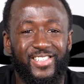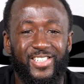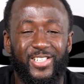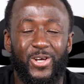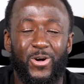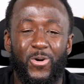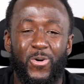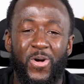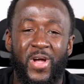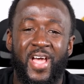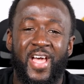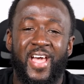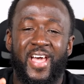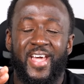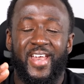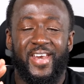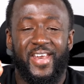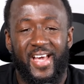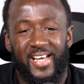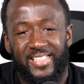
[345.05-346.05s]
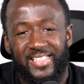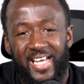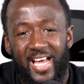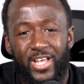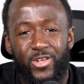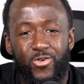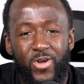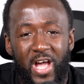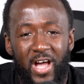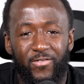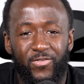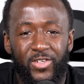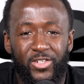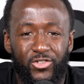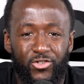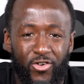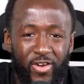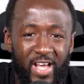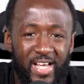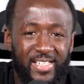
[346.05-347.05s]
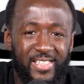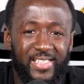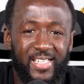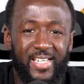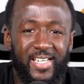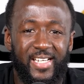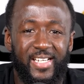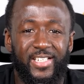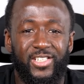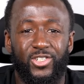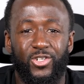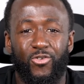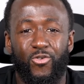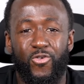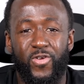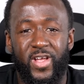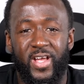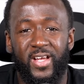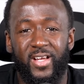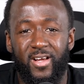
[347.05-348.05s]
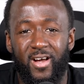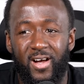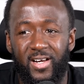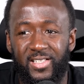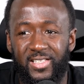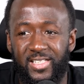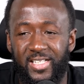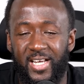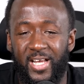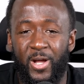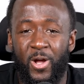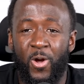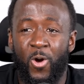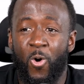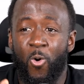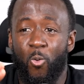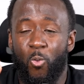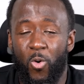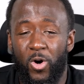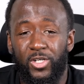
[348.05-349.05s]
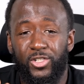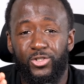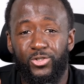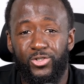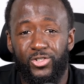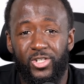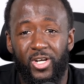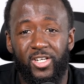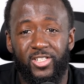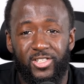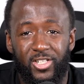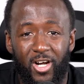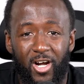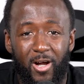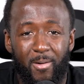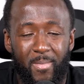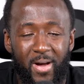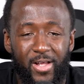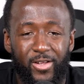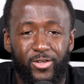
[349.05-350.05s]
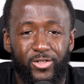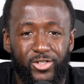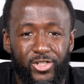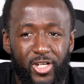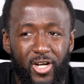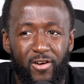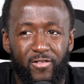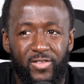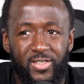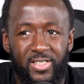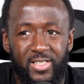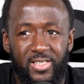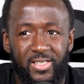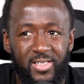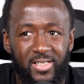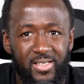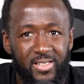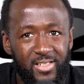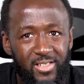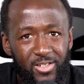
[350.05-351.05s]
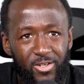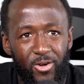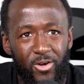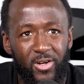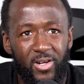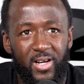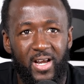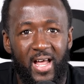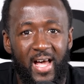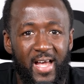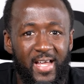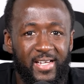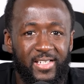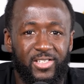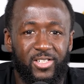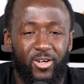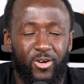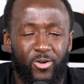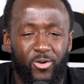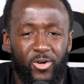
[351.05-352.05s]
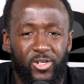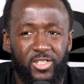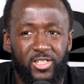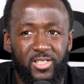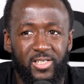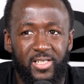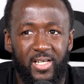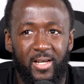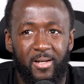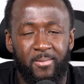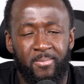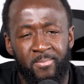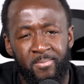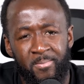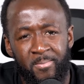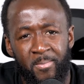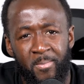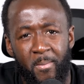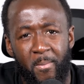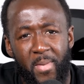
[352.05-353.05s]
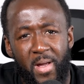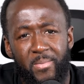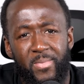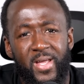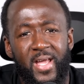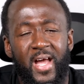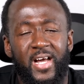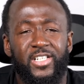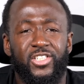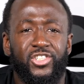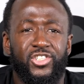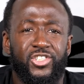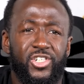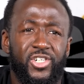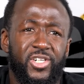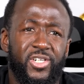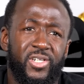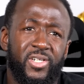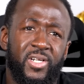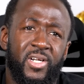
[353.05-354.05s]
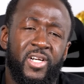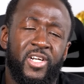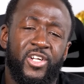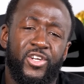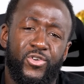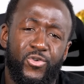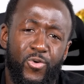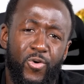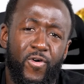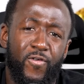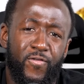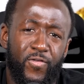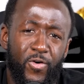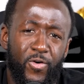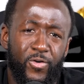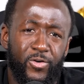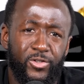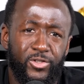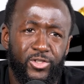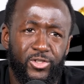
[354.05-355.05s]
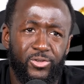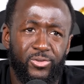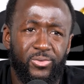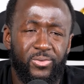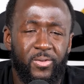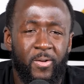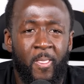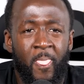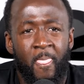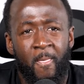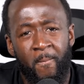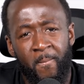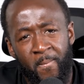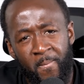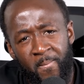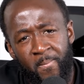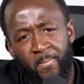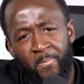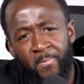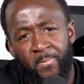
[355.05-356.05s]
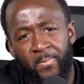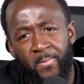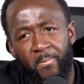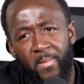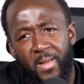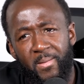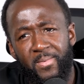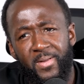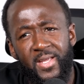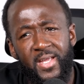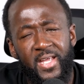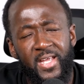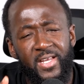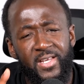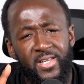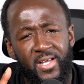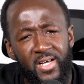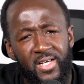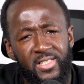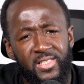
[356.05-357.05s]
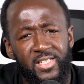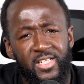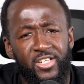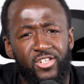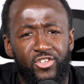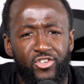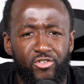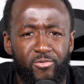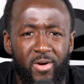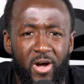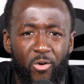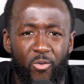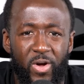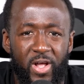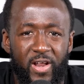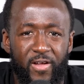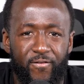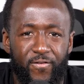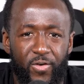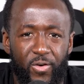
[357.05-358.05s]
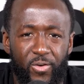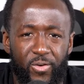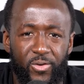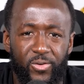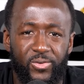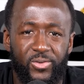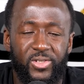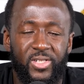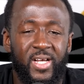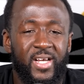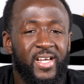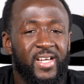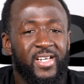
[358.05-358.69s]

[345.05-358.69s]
so that's how you have to translate into creating content once you start talking about your services, your clients are going to say, hmm, maybe I should do a photo shoot. Hmm, maybe he does need to do my wedding photos